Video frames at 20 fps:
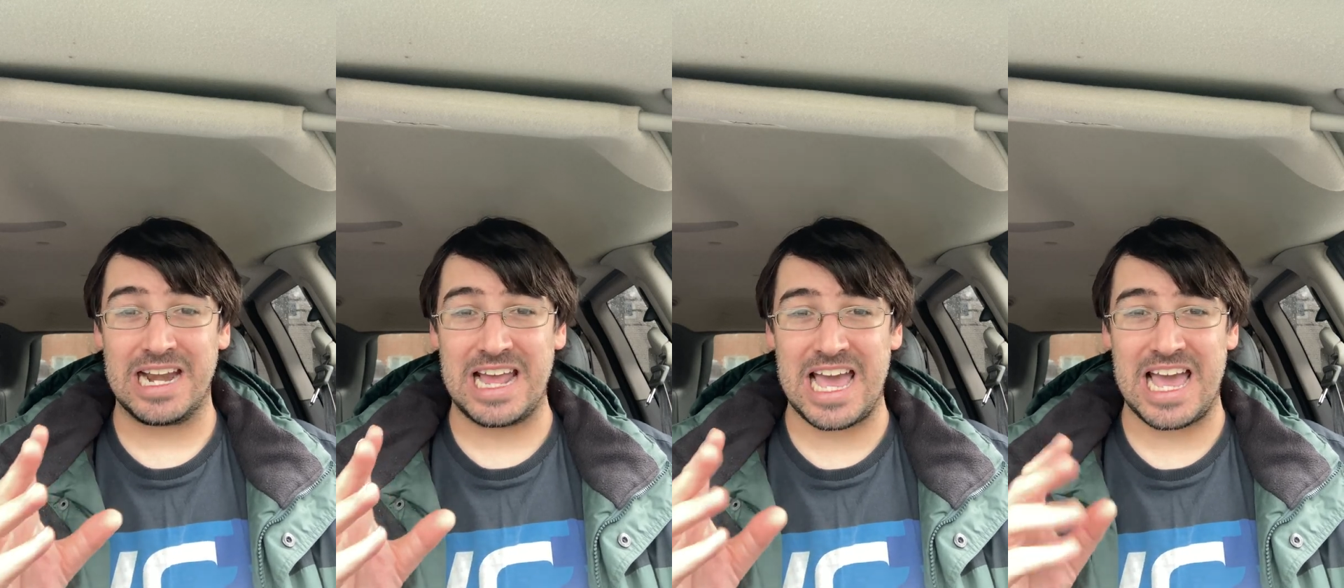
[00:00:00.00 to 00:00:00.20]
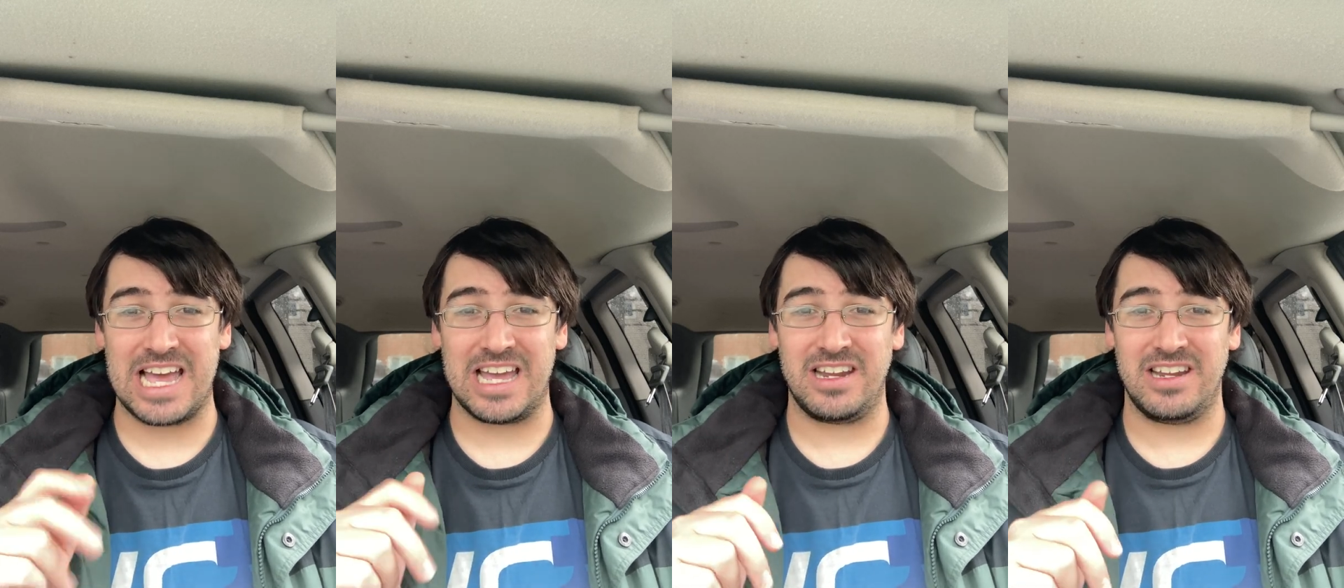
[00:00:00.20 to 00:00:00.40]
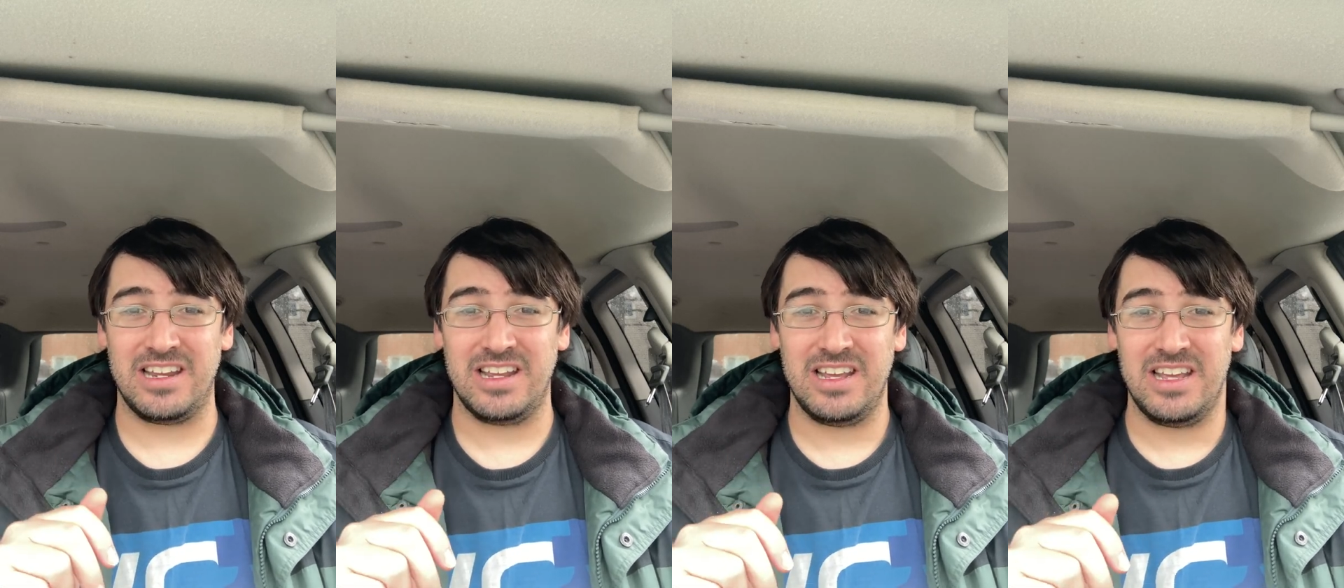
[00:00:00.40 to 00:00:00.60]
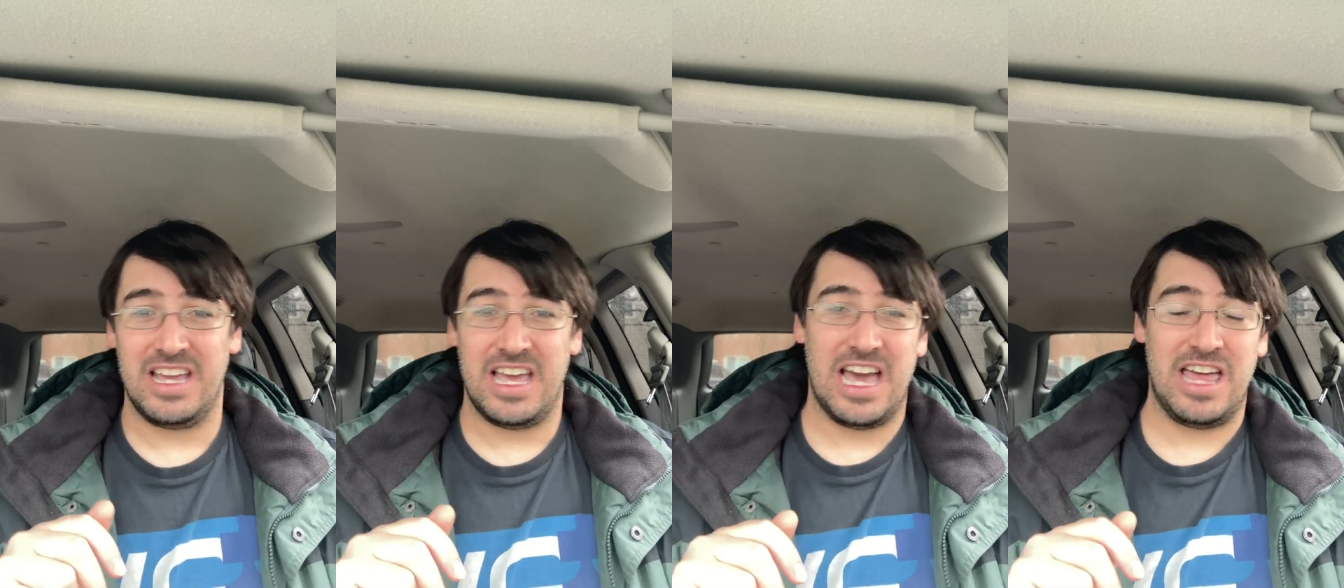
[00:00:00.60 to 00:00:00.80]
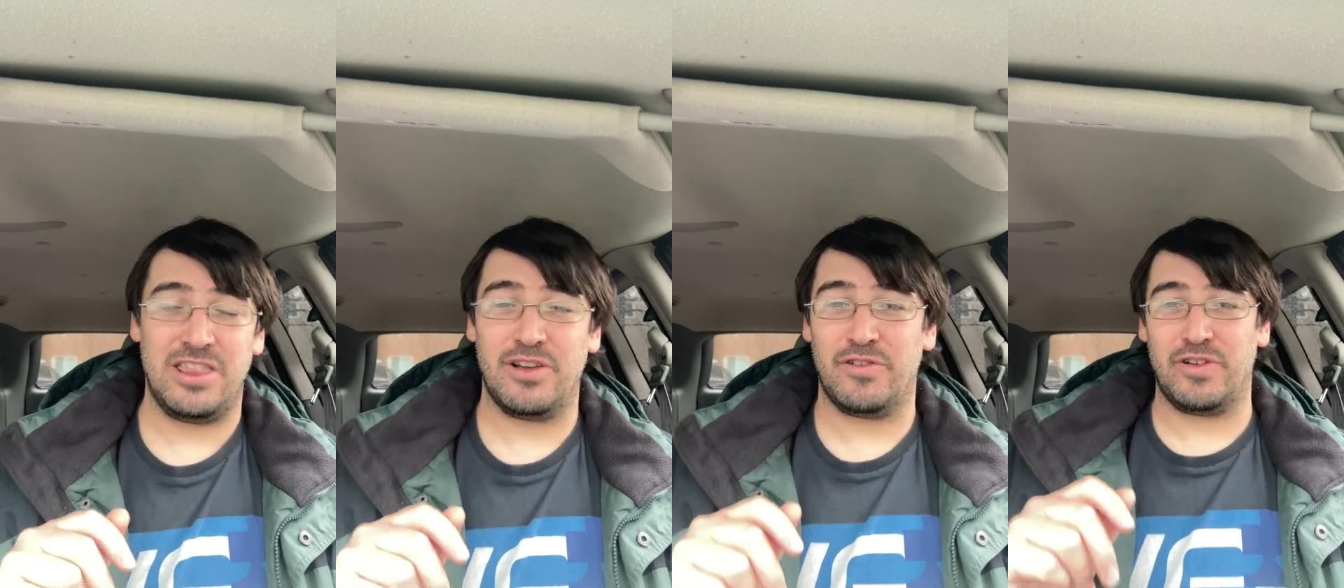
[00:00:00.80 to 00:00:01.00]
ad,
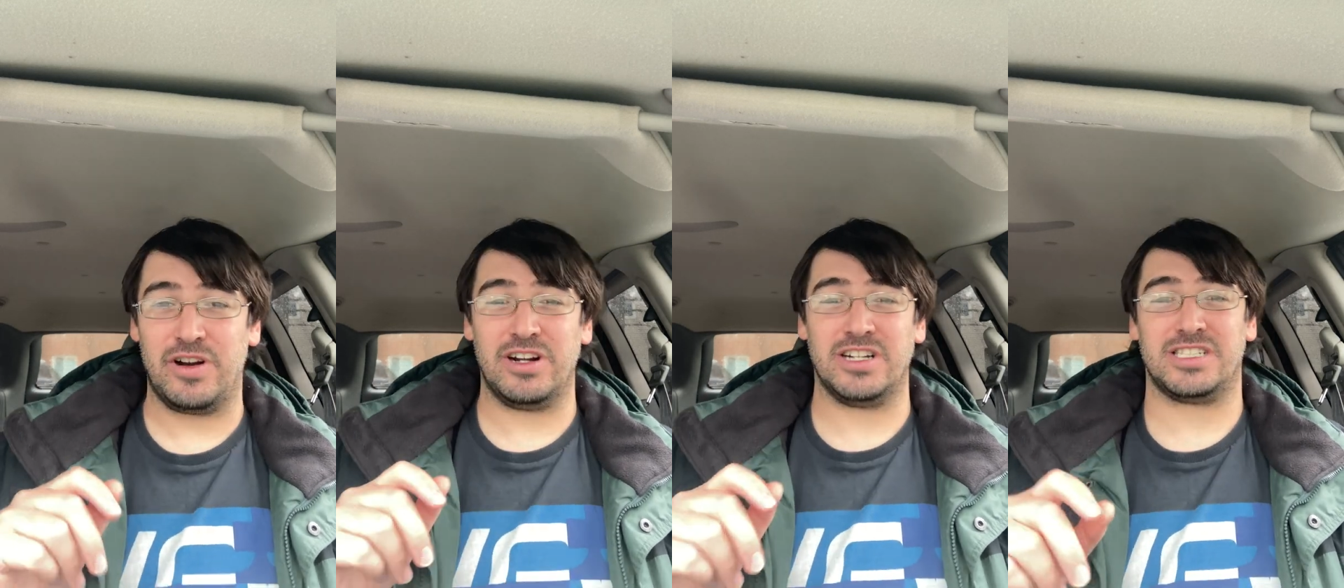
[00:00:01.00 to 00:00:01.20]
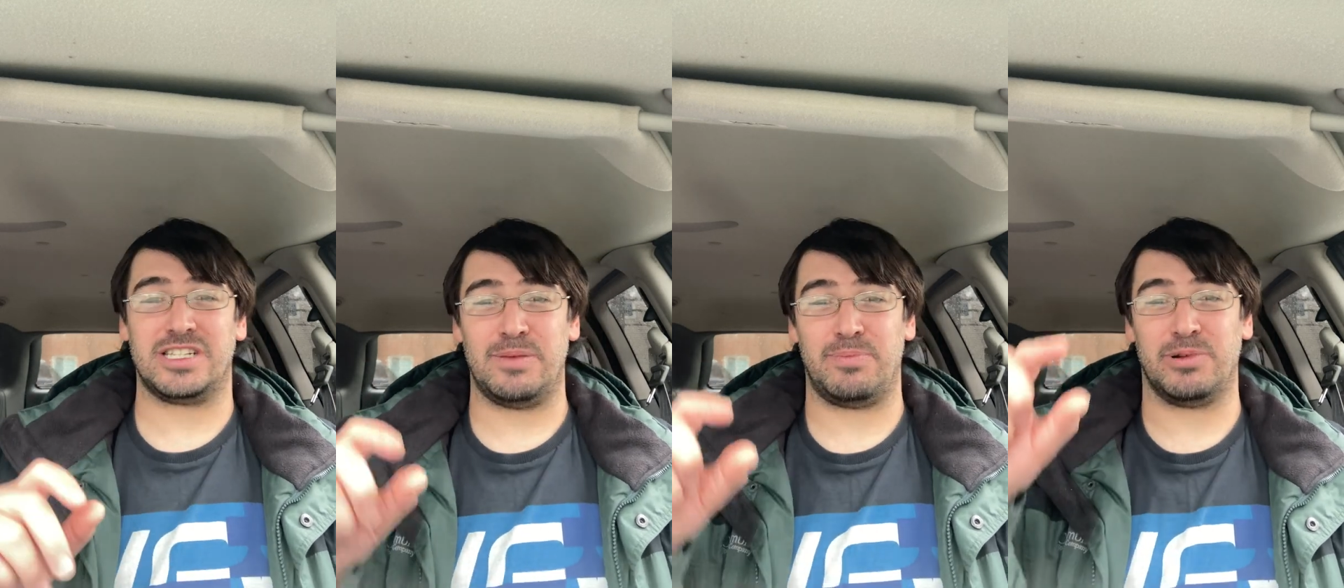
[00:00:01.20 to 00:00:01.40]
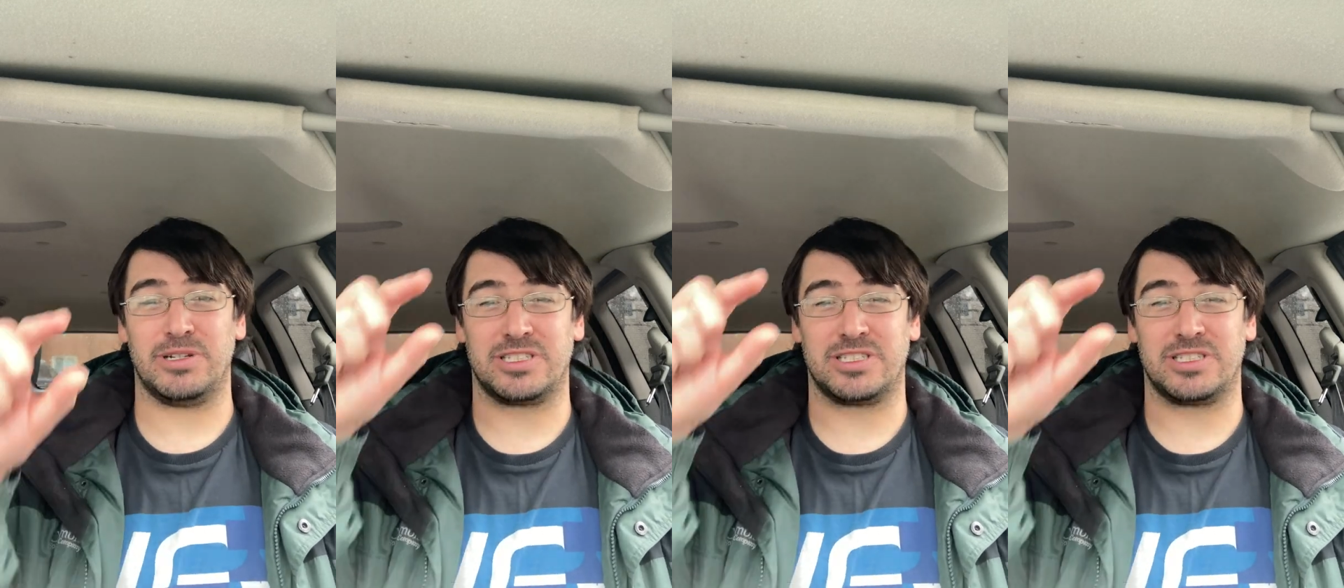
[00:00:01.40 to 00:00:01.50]
and they're very simple.